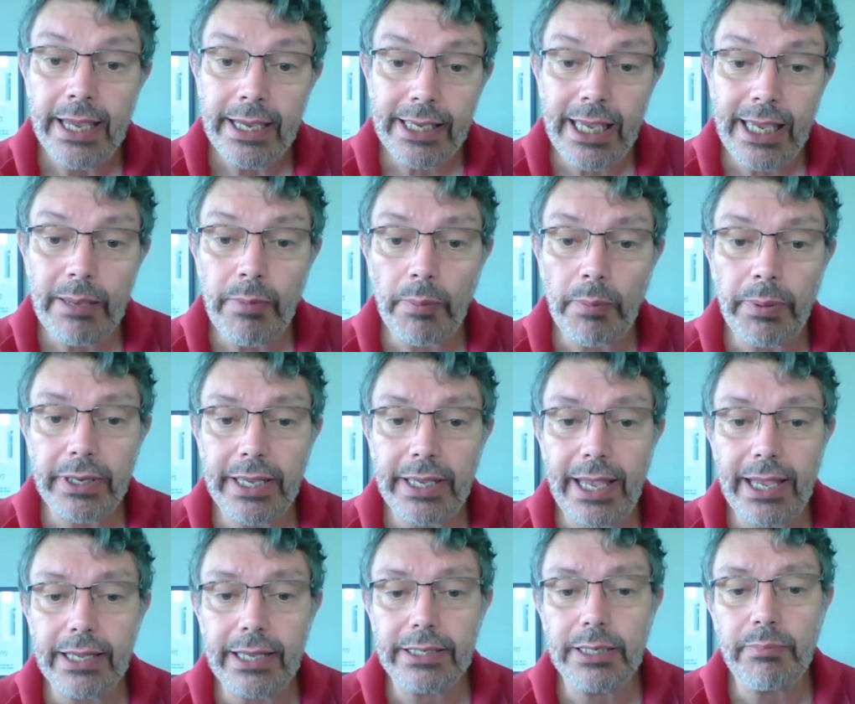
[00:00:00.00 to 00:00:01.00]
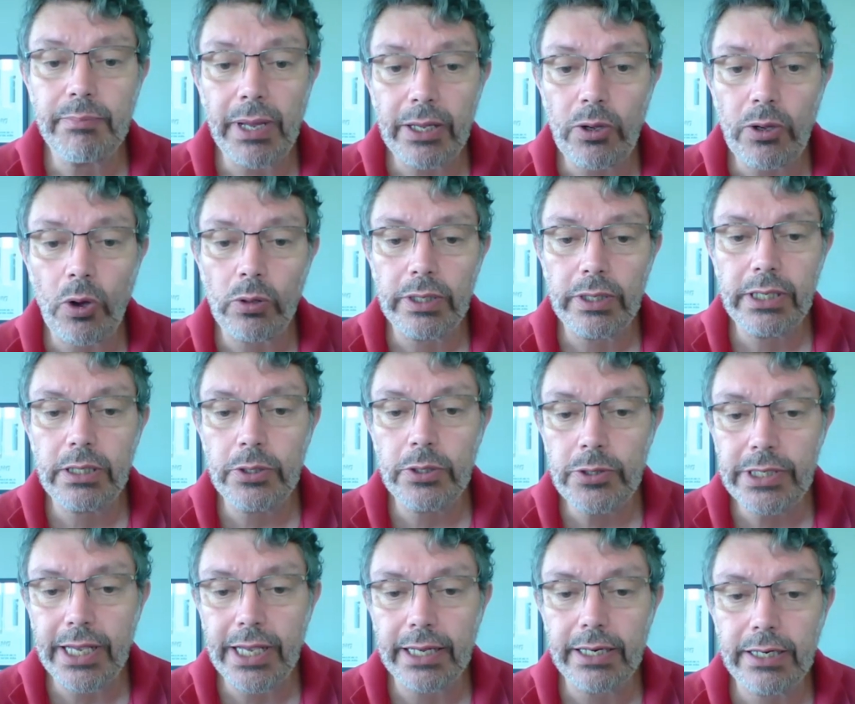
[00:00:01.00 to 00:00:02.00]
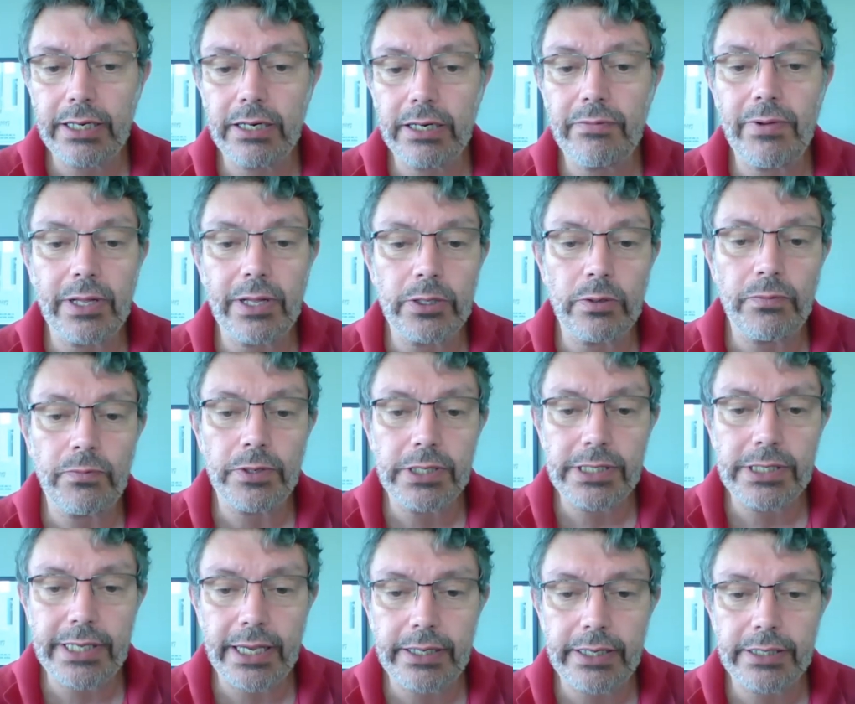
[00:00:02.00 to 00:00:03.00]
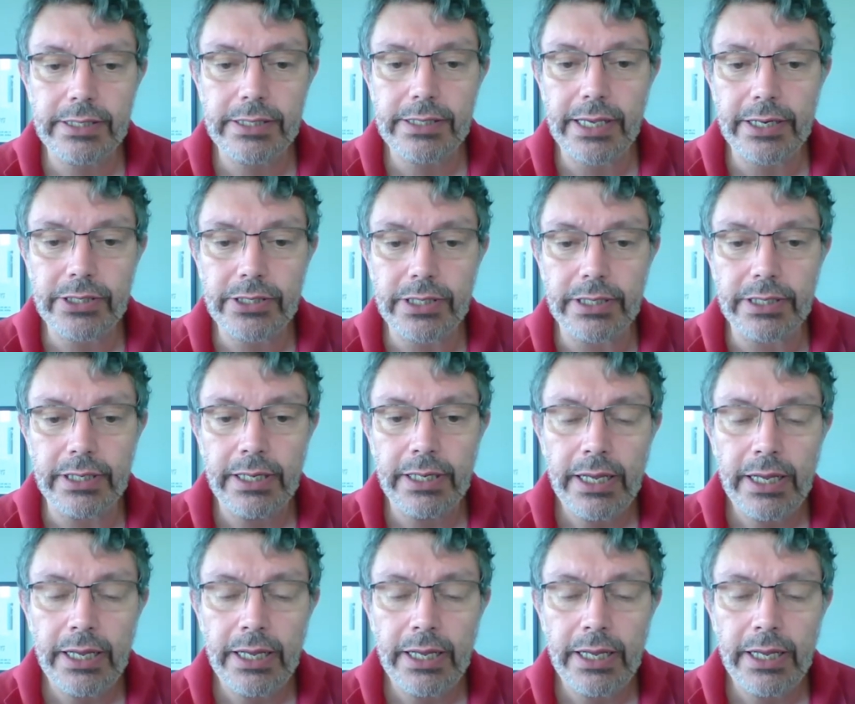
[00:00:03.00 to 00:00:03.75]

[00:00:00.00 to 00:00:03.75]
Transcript: came up again in my colleague Luciana Carvalho Fonseca's session